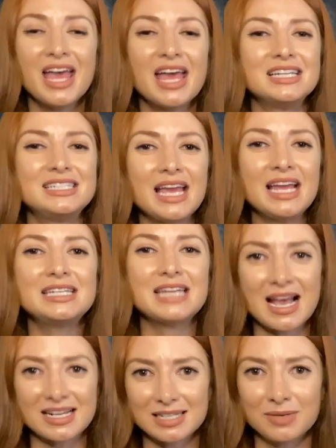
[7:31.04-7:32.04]
and attain
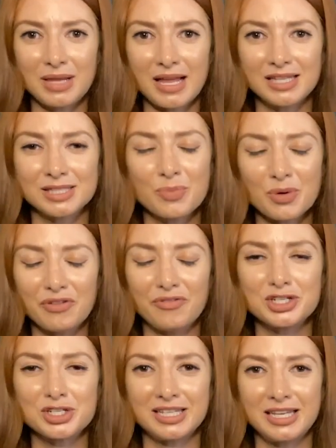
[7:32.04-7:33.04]
tax compliance more
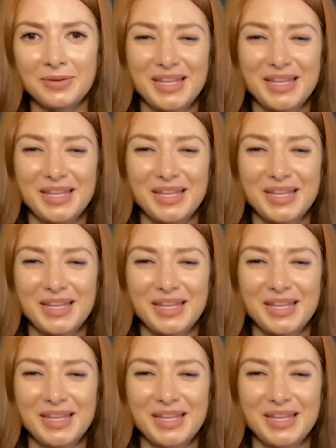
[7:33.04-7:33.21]
efficiently.